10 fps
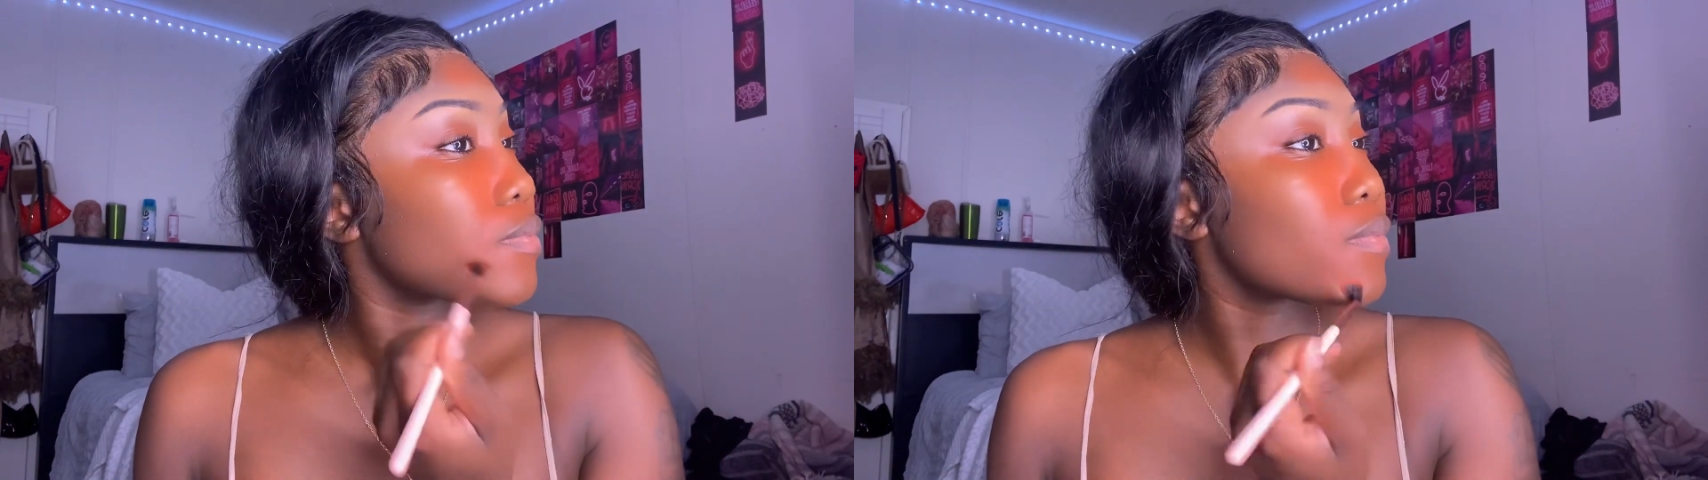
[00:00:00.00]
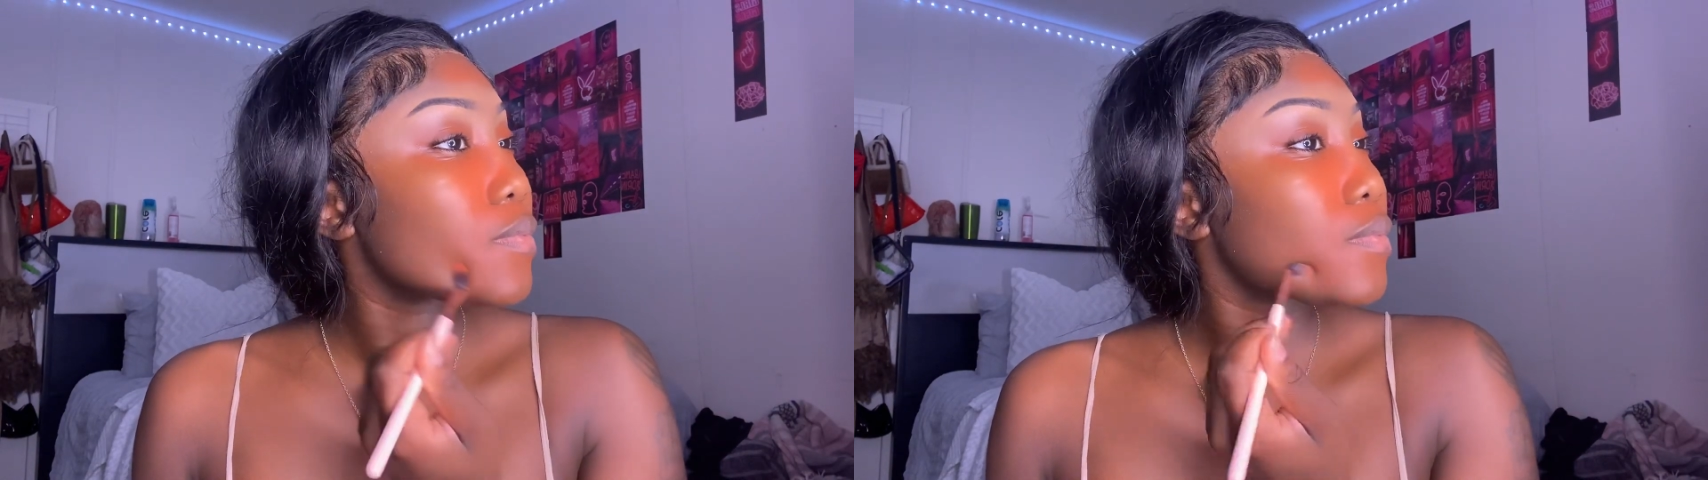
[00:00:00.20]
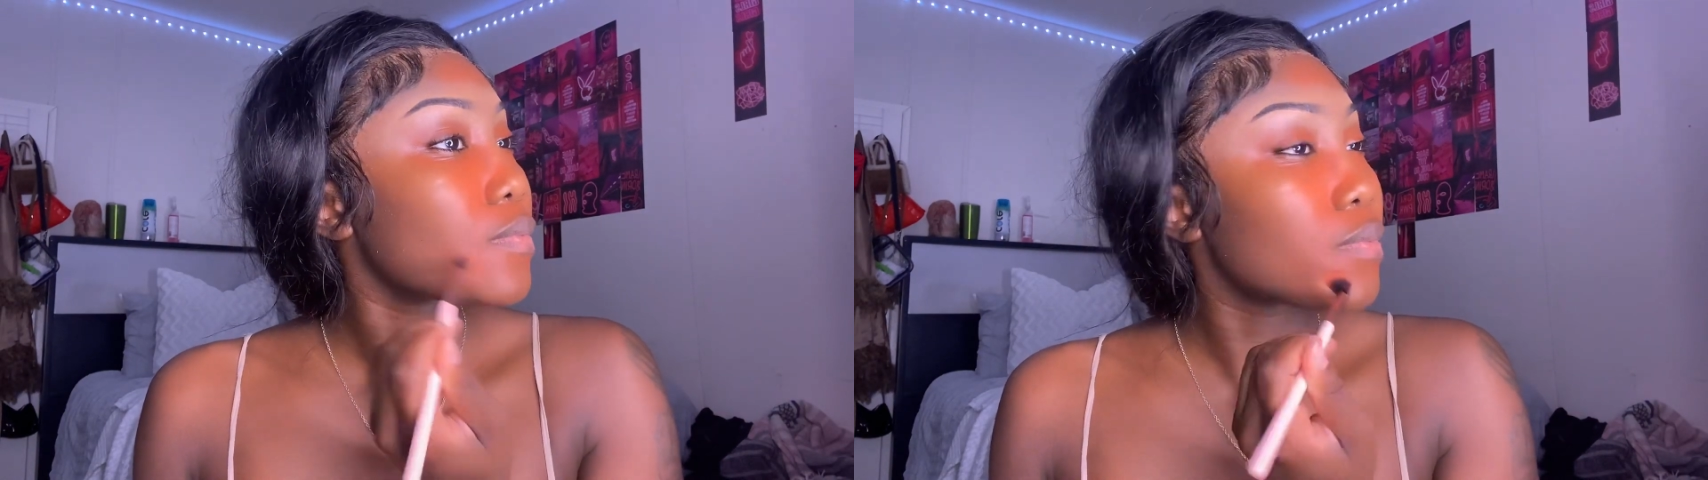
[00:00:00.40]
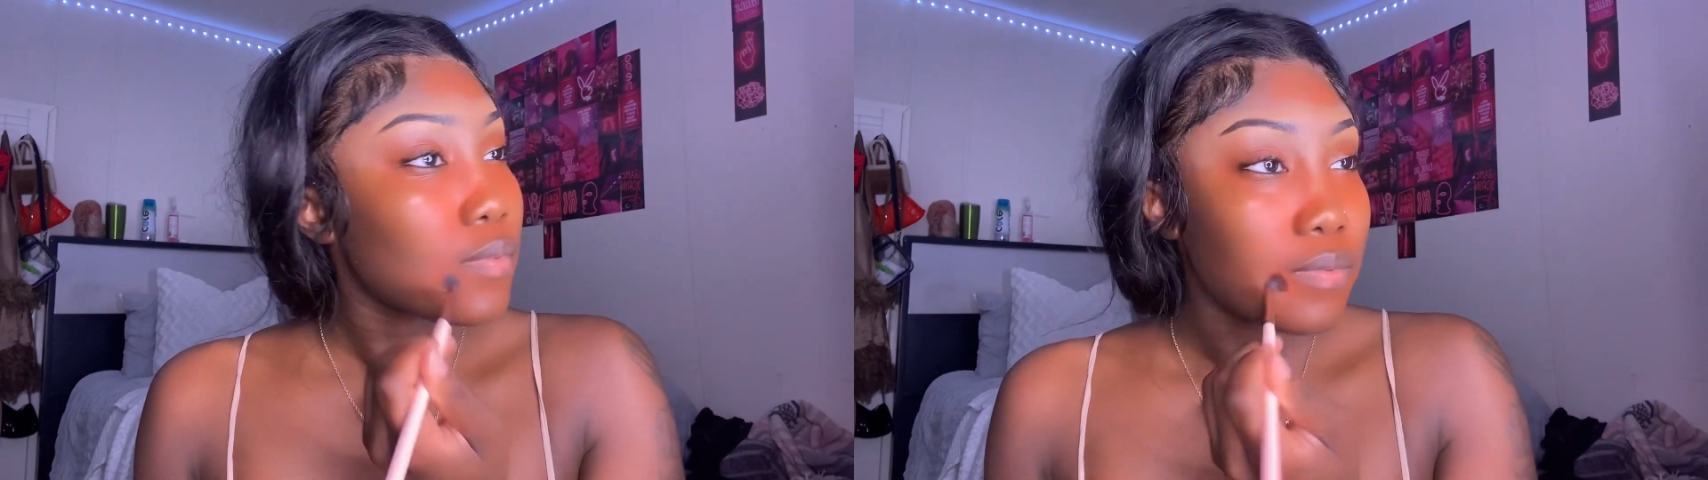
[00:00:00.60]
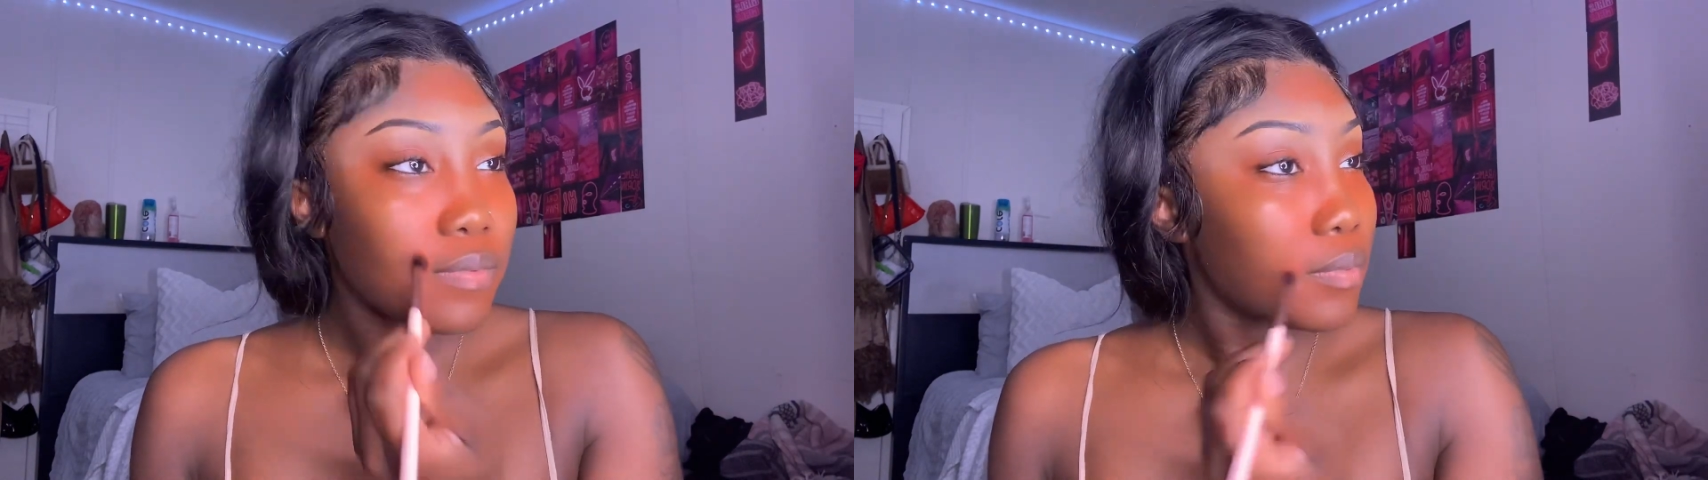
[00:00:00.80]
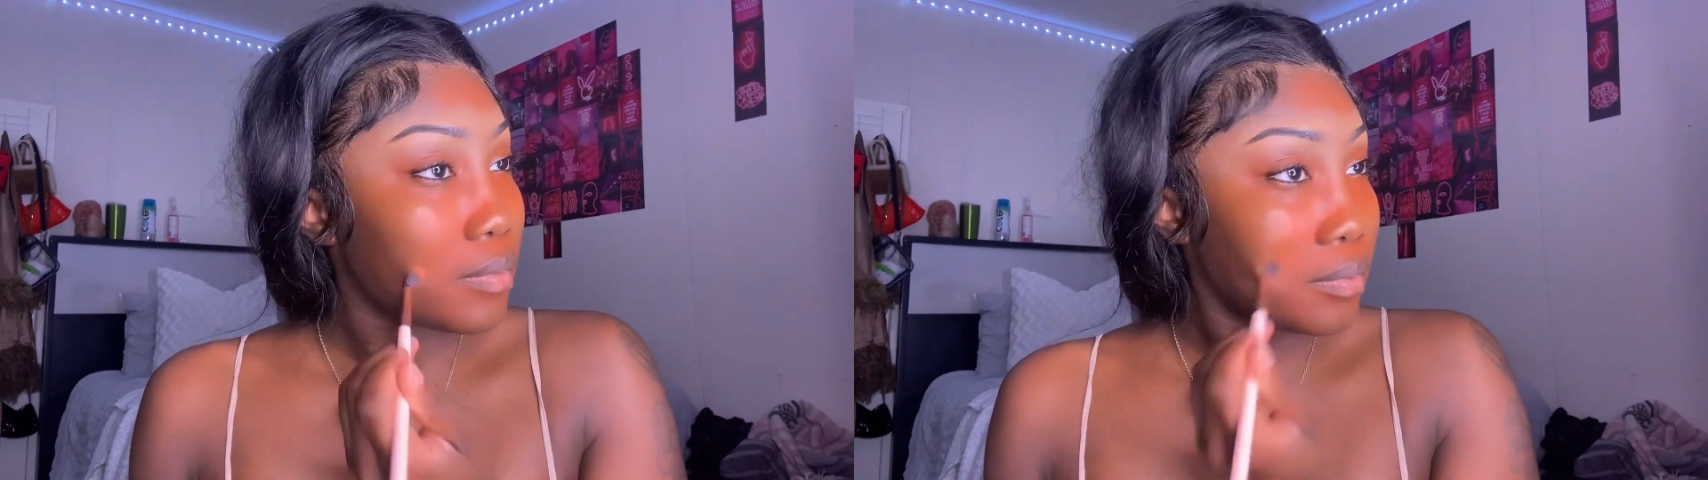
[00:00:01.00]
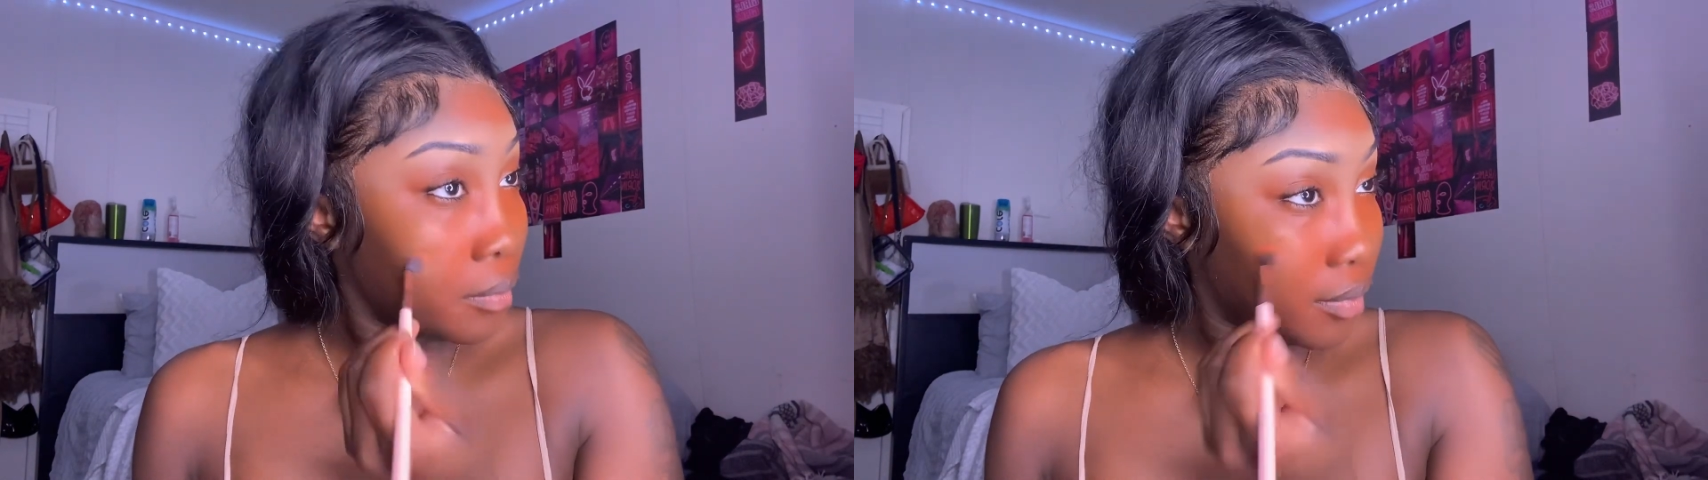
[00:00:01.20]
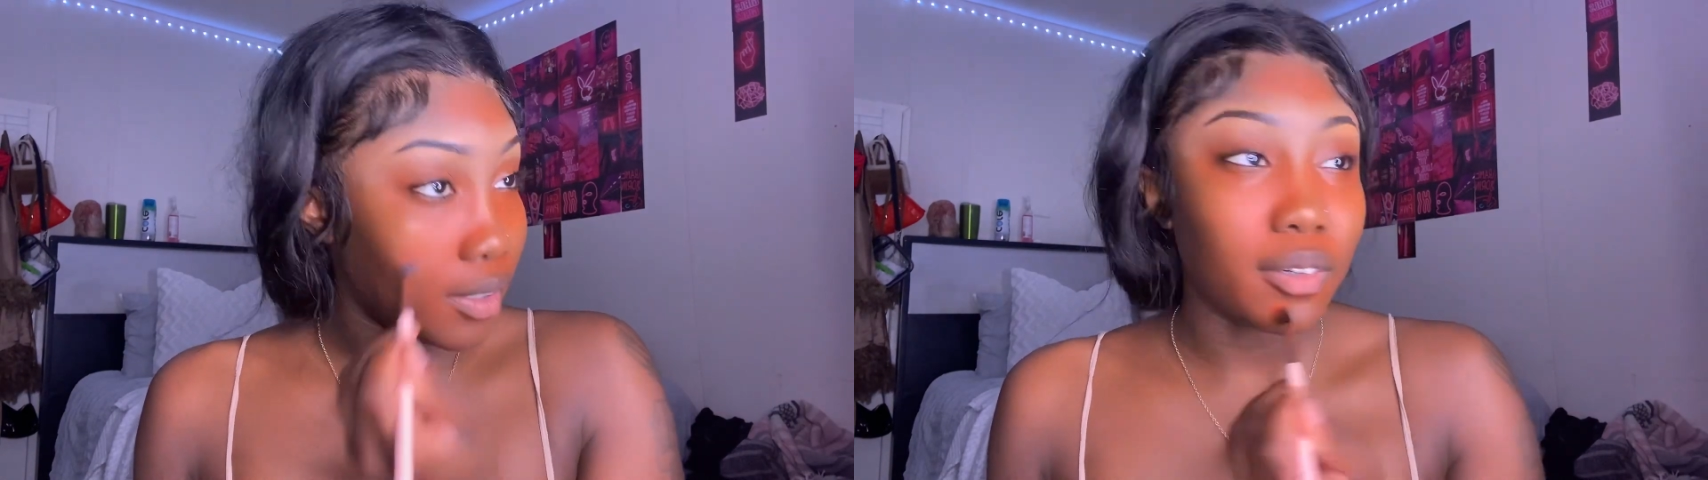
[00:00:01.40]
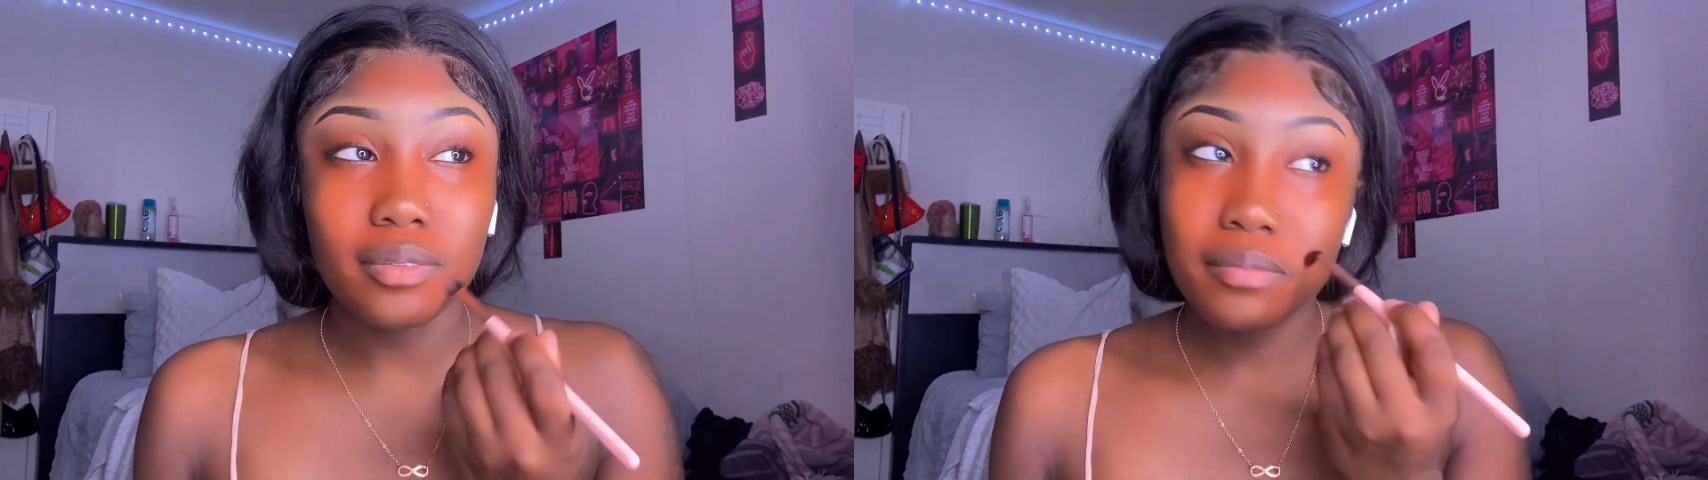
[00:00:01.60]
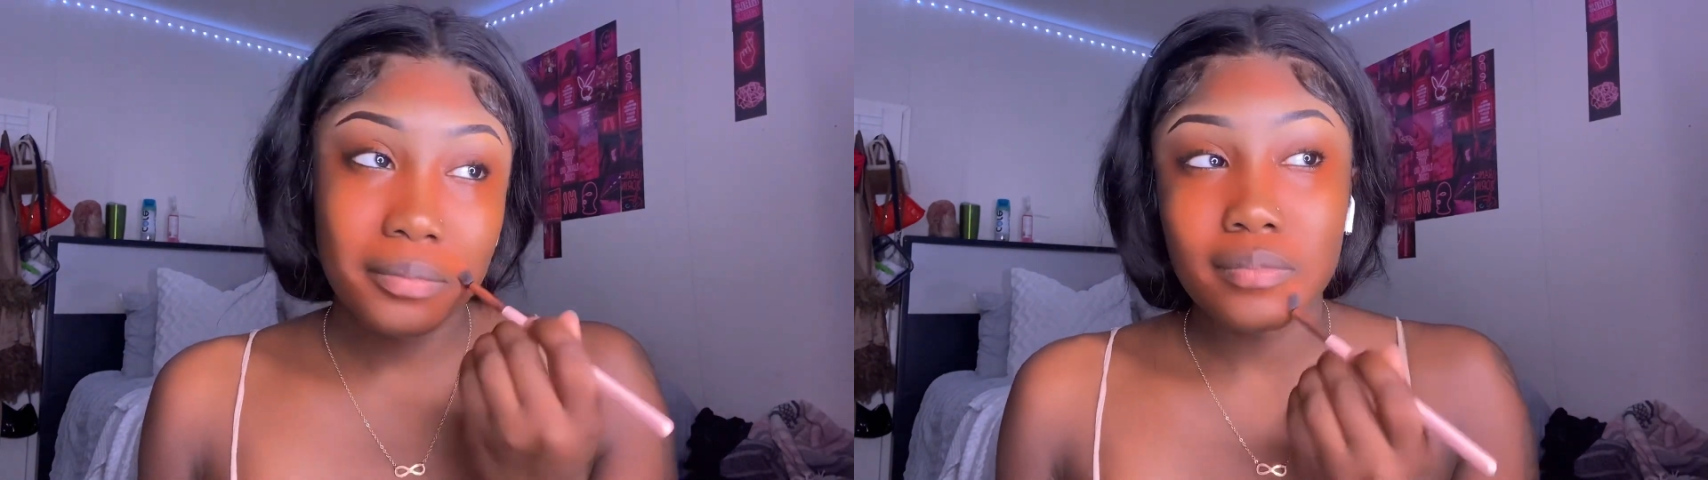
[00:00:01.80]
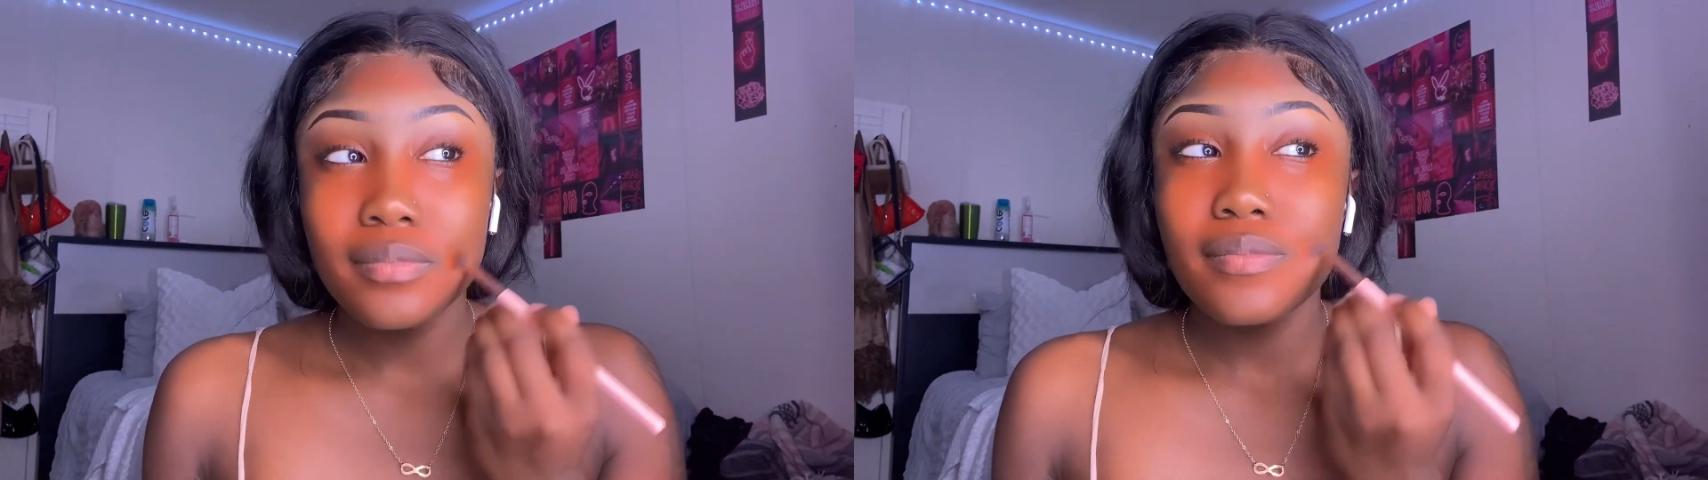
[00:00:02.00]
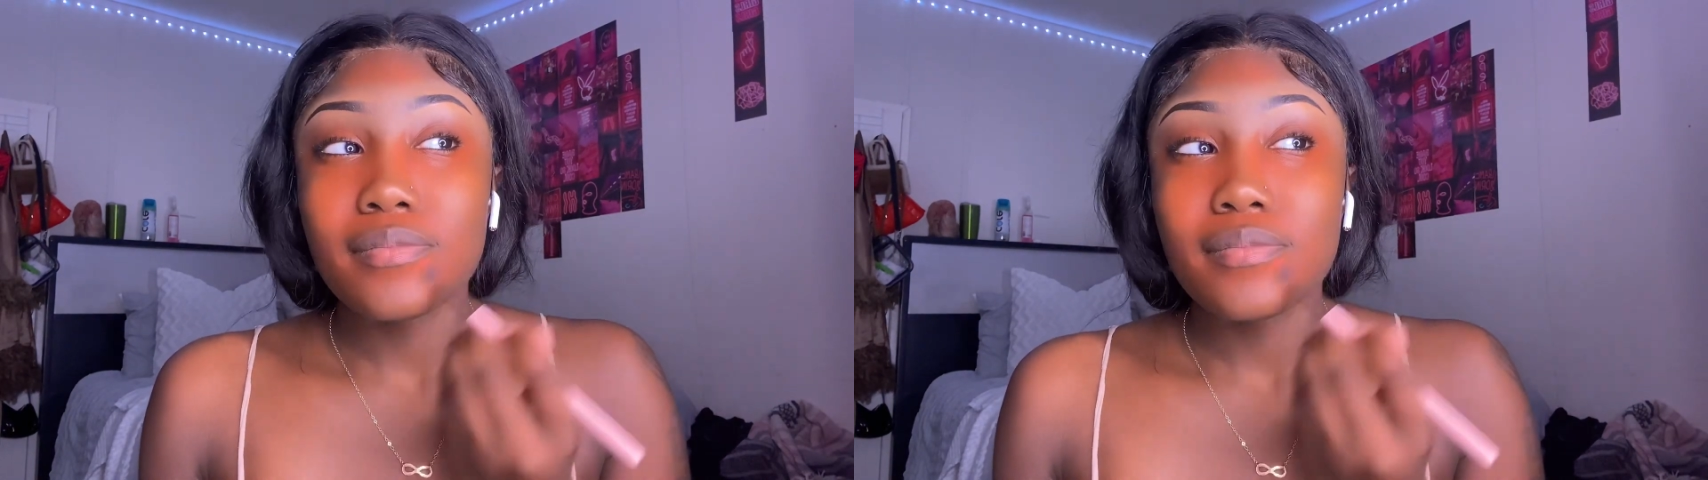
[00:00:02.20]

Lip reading: any type of foundation,